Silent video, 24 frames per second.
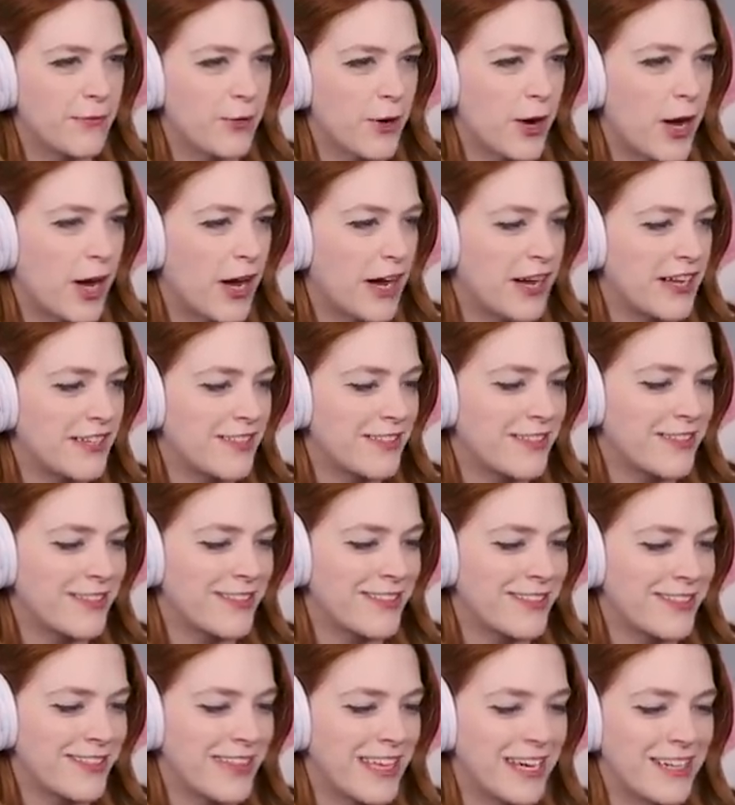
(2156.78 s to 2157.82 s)

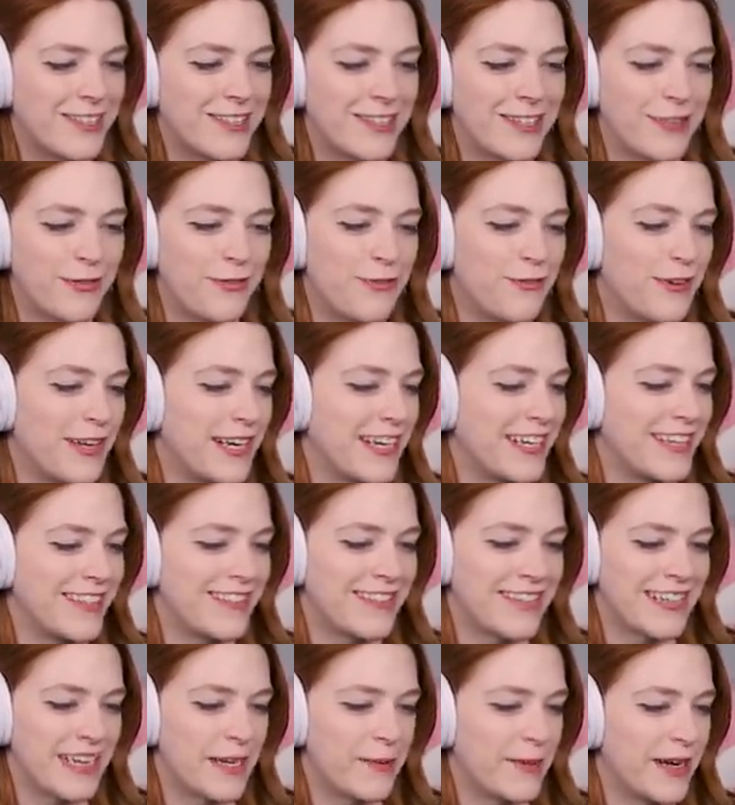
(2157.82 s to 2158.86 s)
Frost. That is the
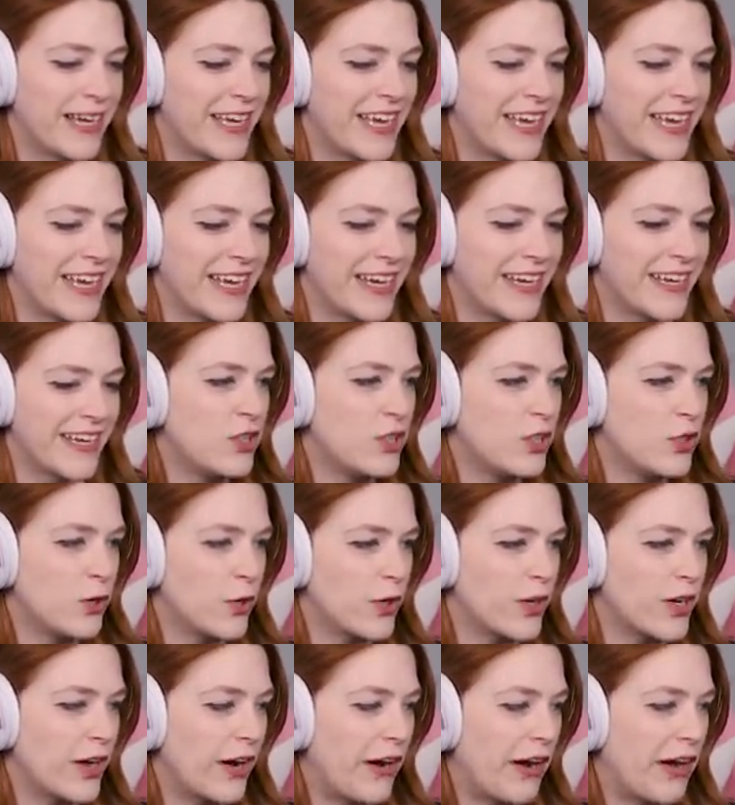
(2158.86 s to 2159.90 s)
funniest name. I can't.
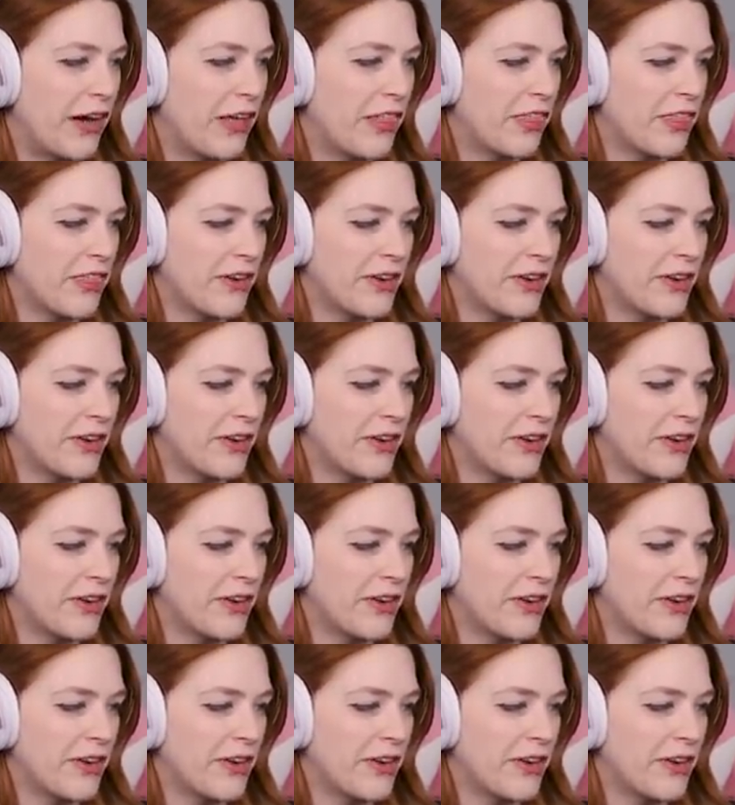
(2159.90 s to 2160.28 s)
Dior Goth.